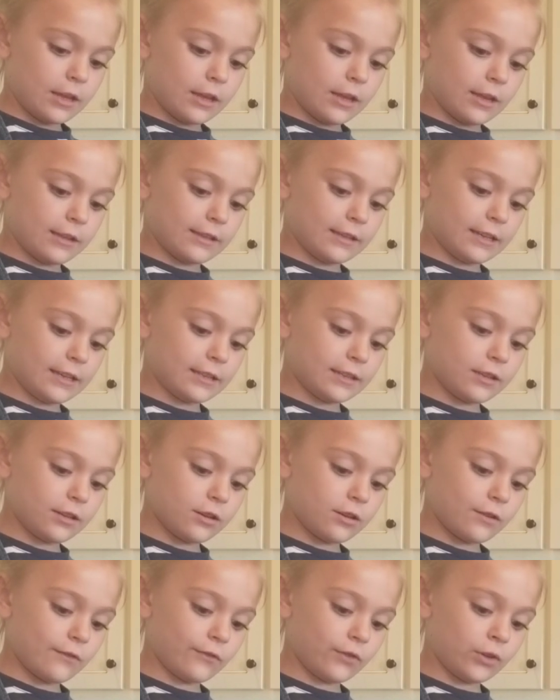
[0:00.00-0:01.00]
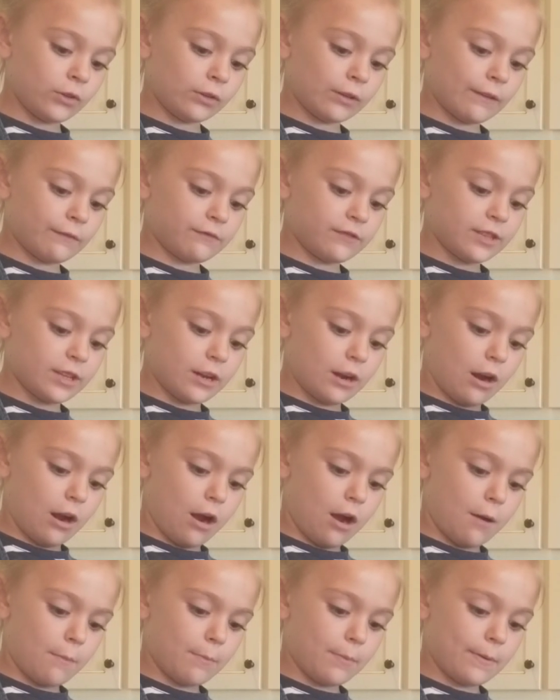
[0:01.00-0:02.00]
It's easier if you lift it
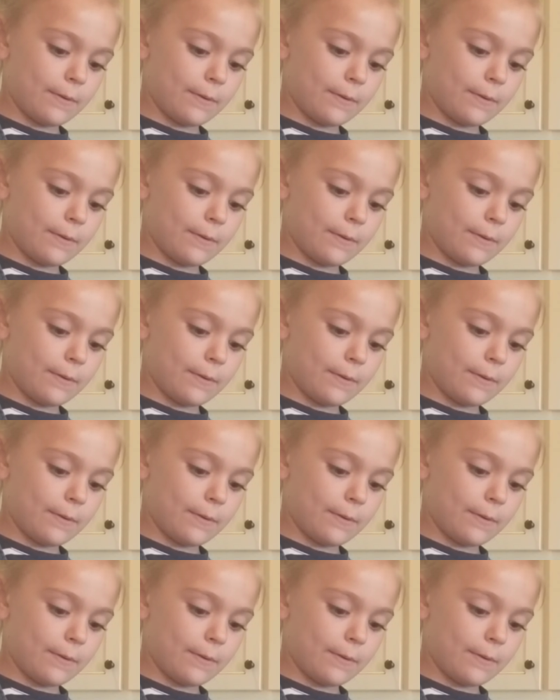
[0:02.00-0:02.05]
up.